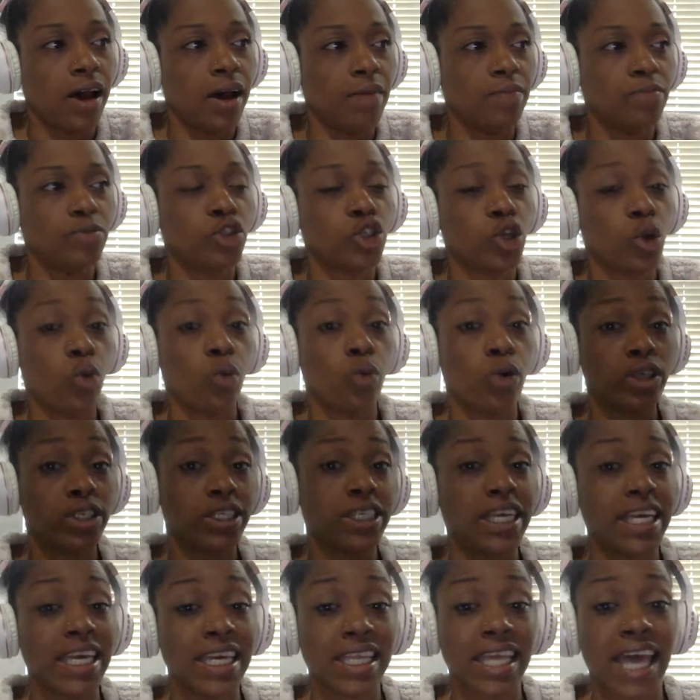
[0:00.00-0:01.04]
So we're
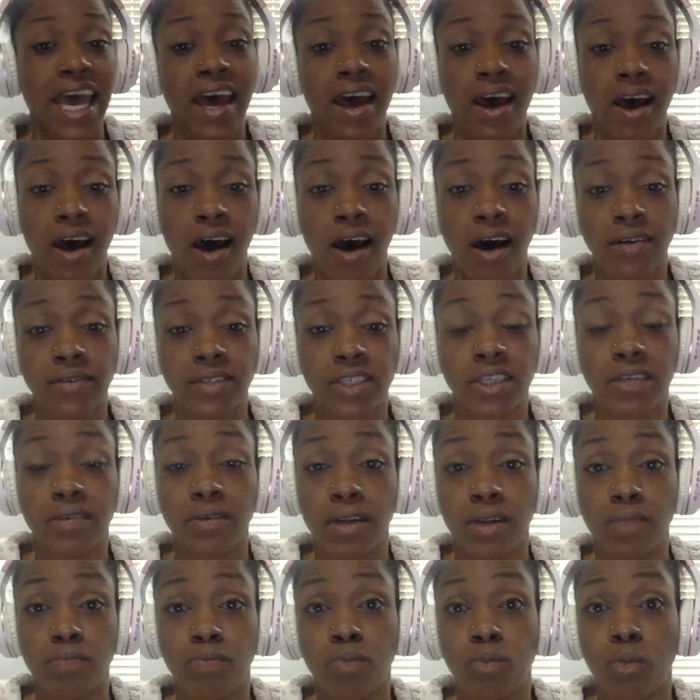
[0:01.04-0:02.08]
seeing that
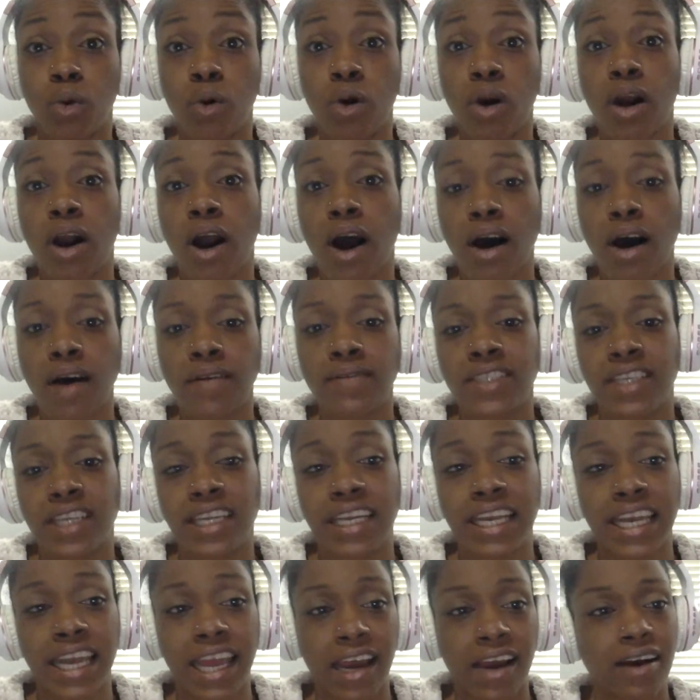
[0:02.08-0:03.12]
more
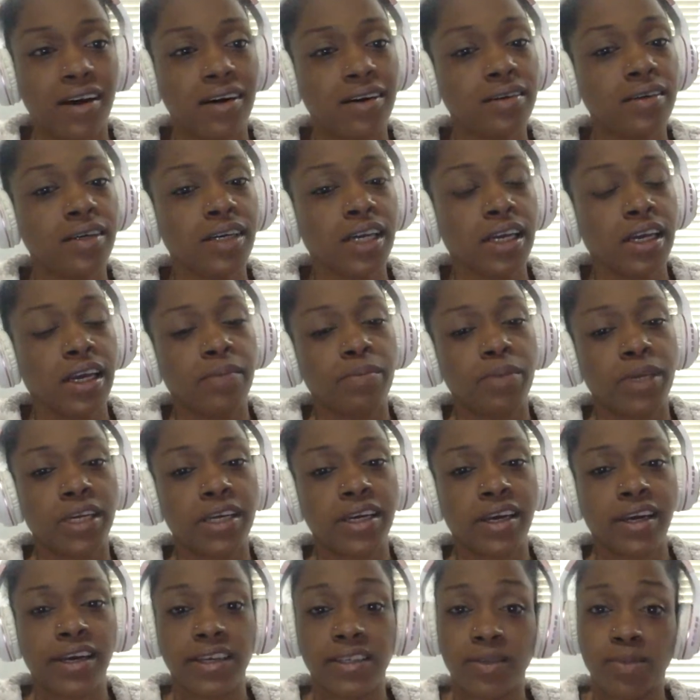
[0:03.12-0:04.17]
often now
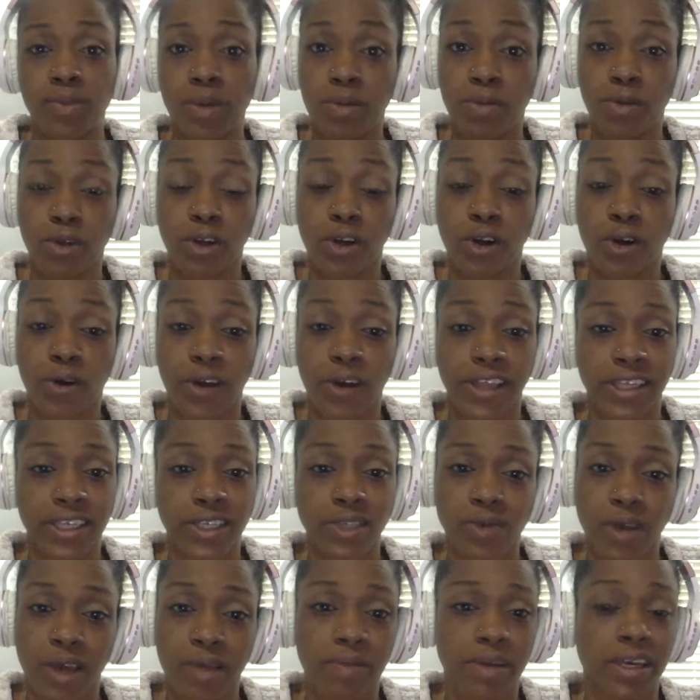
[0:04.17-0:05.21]
because people are going
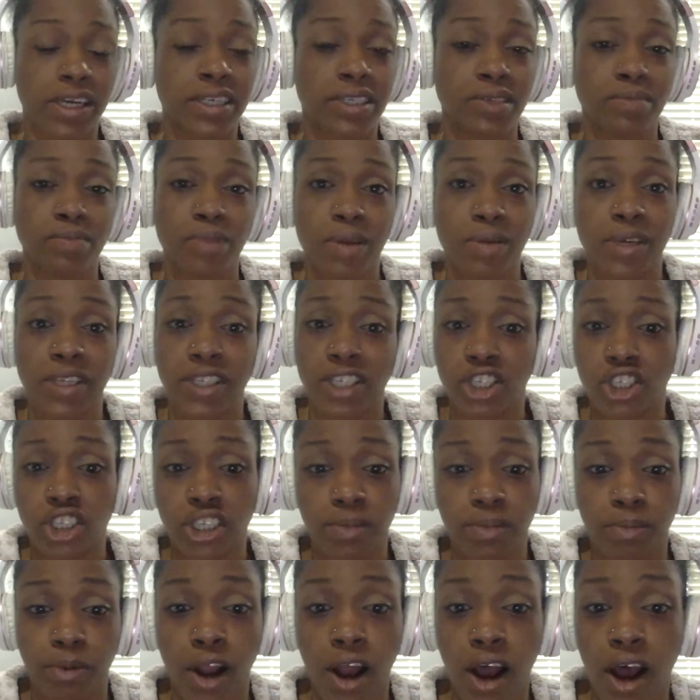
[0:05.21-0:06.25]
this way because maybe it's a
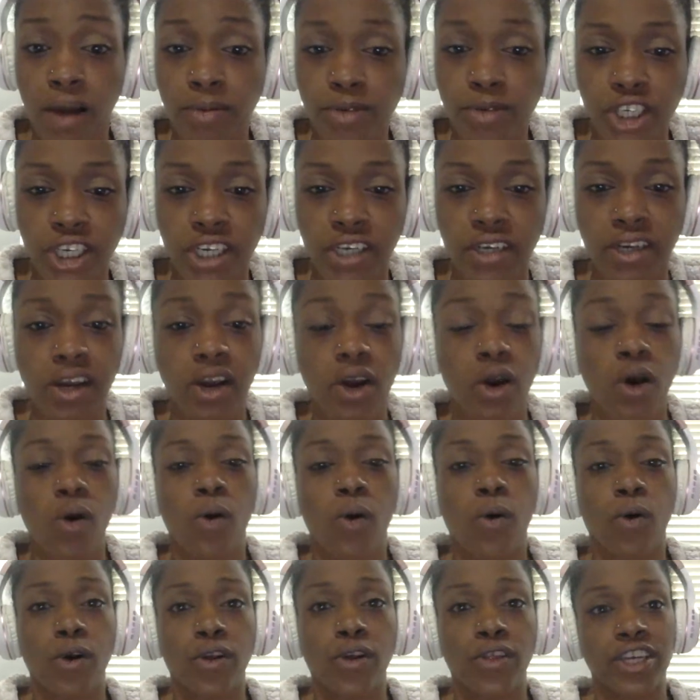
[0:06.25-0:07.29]
cheaper option
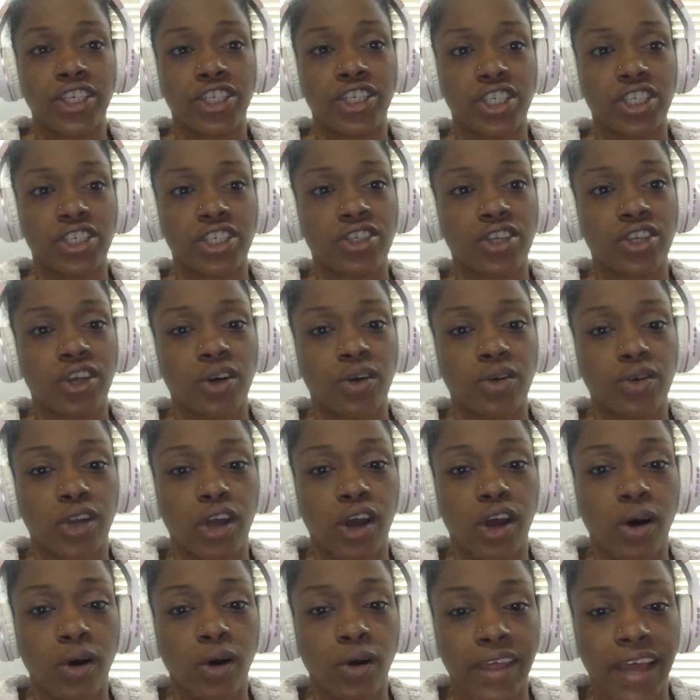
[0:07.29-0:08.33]
or they just don't
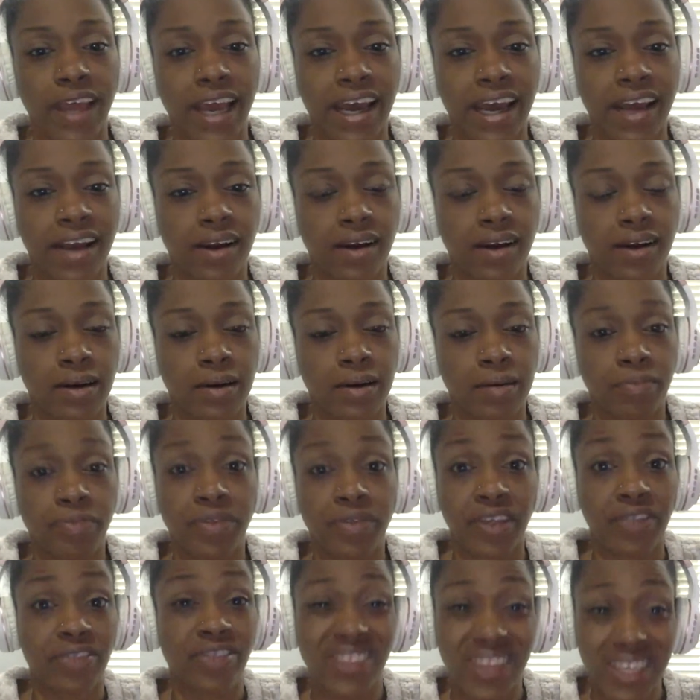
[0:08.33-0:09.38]
know that
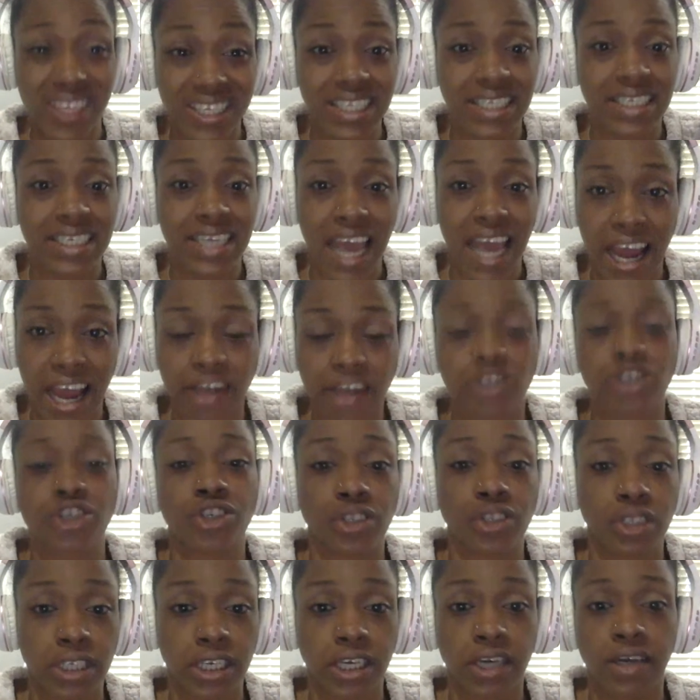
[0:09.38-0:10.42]
that this is
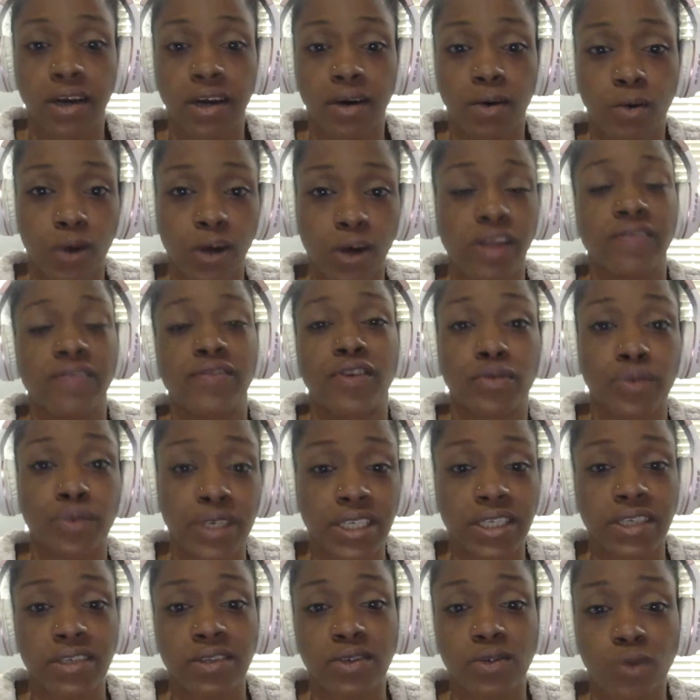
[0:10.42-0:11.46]
actually one of the
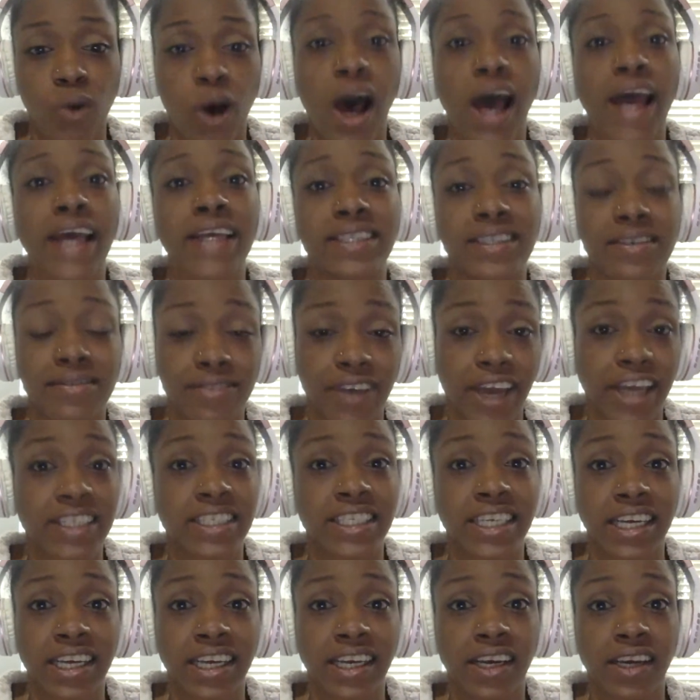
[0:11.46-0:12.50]
reasons why it's
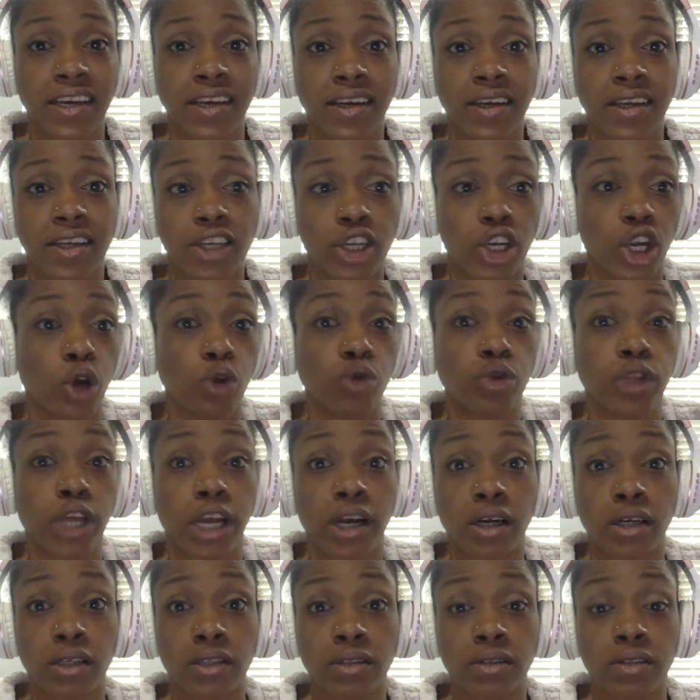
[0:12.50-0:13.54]
affecting
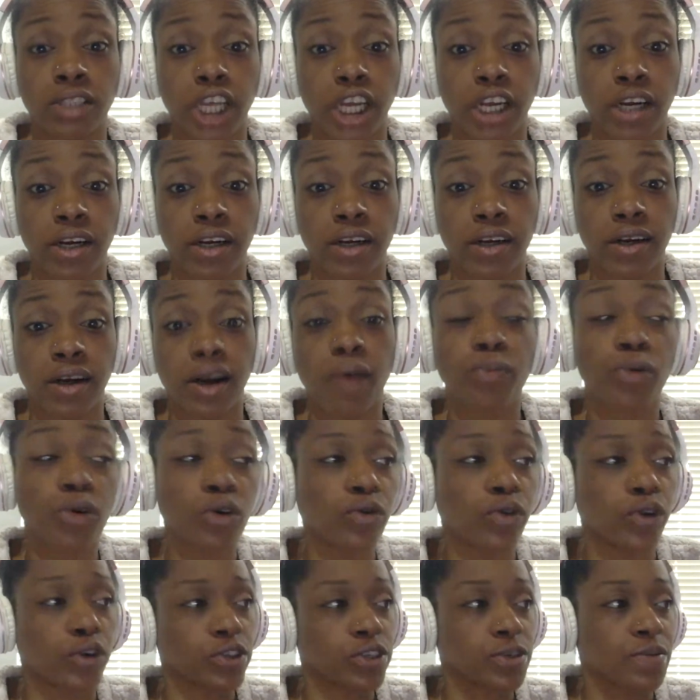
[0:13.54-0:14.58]
their
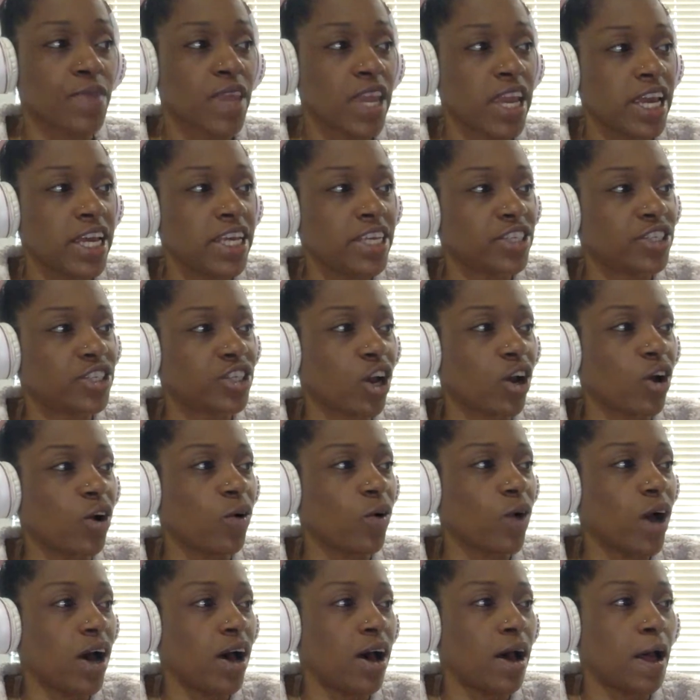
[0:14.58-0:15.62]
approvals.
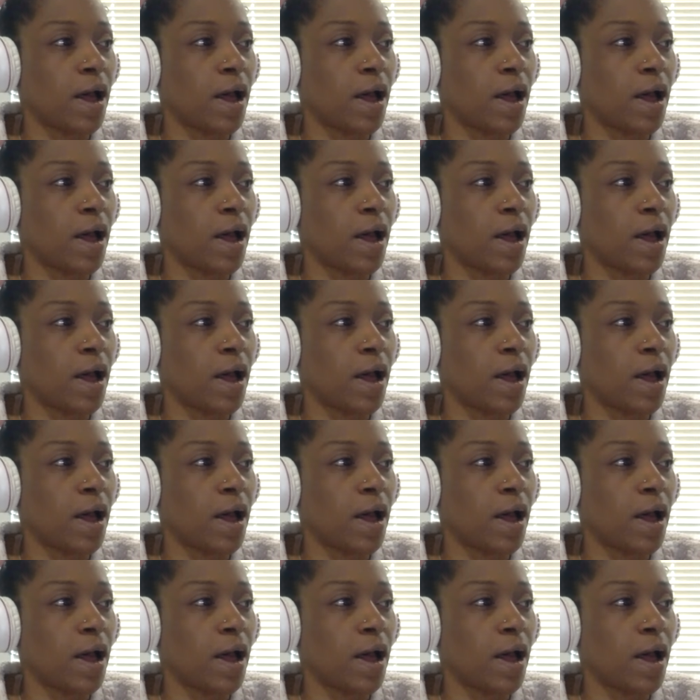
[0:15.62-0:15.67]
So